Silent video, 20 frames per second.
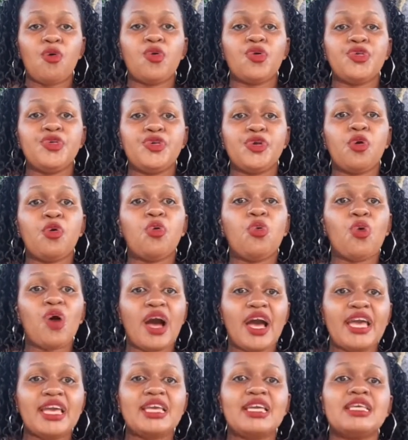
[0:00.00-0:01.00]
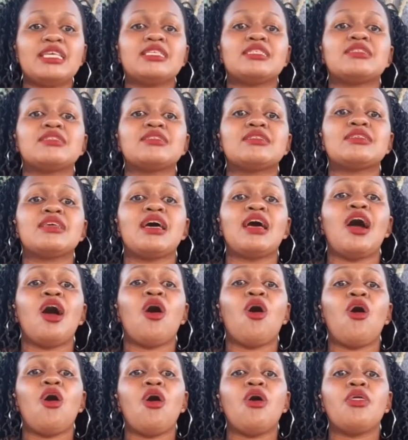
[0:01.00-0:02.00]
Your why is
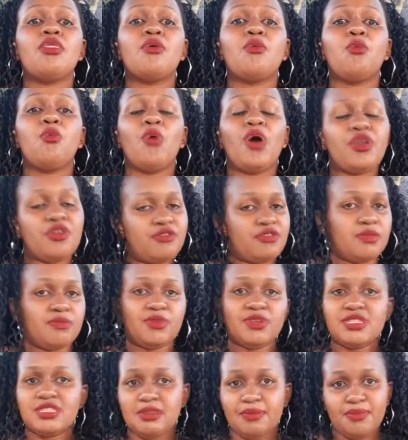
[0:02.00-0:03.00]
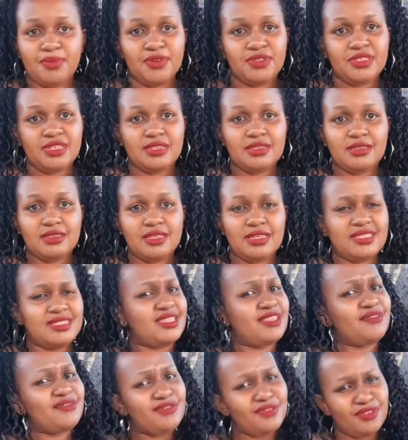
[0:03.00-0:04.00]
one of the most important things,
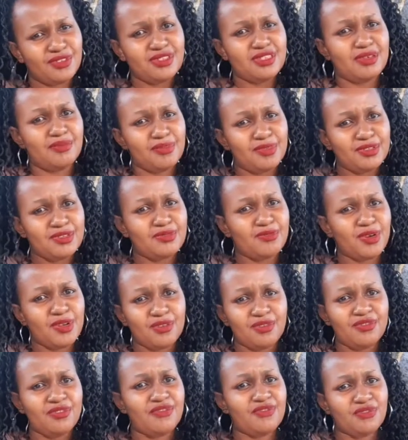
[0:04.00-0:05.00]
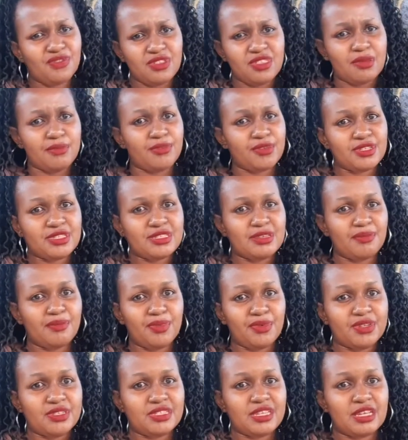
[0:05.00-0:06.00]
if not the most
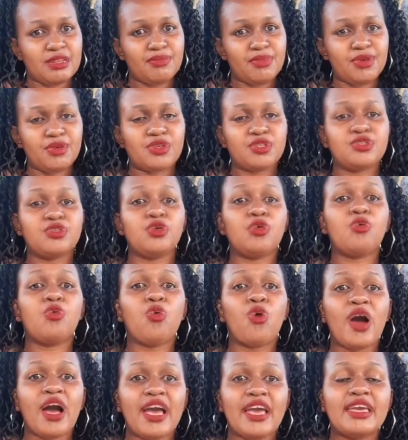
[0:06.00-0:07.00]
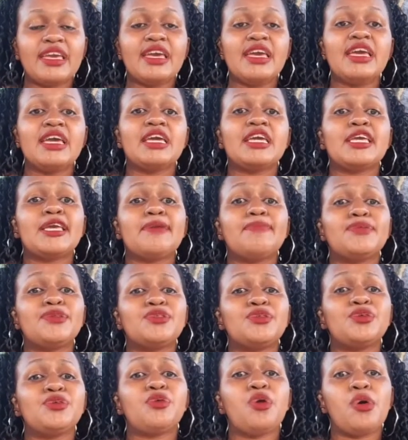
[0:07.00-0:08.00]
important, because your why keeps
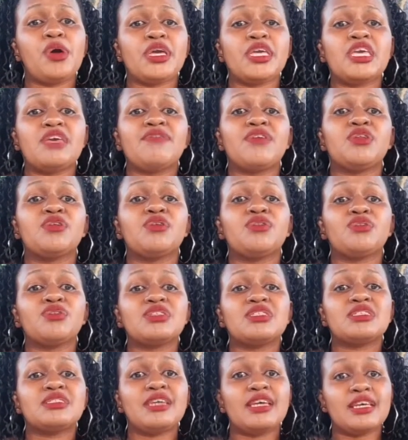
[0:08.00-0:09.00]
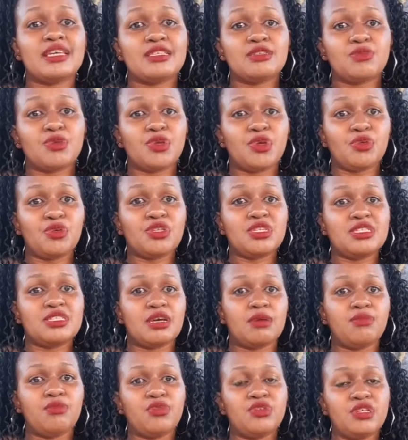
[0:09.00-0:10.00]
you going even on those days when you're not in the
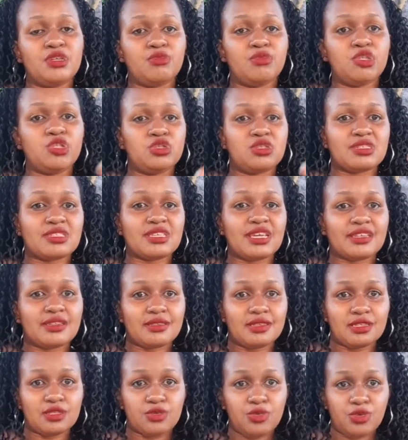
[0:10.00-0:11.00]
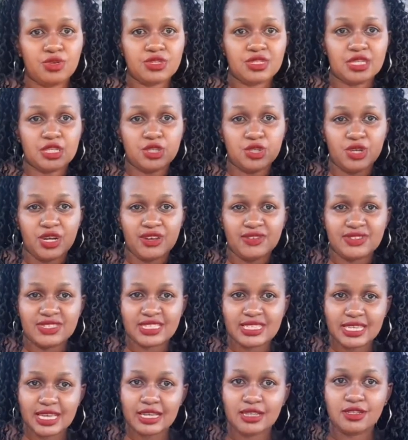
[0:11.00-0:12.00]
mood in which you set these goals that you have
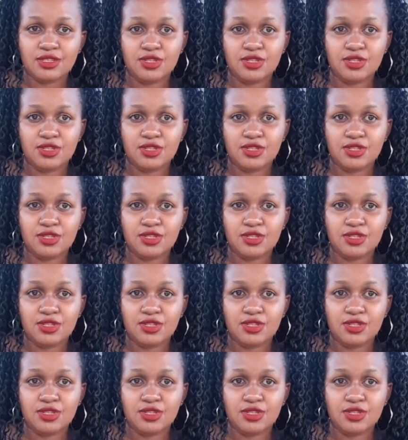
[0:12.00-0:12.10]
set.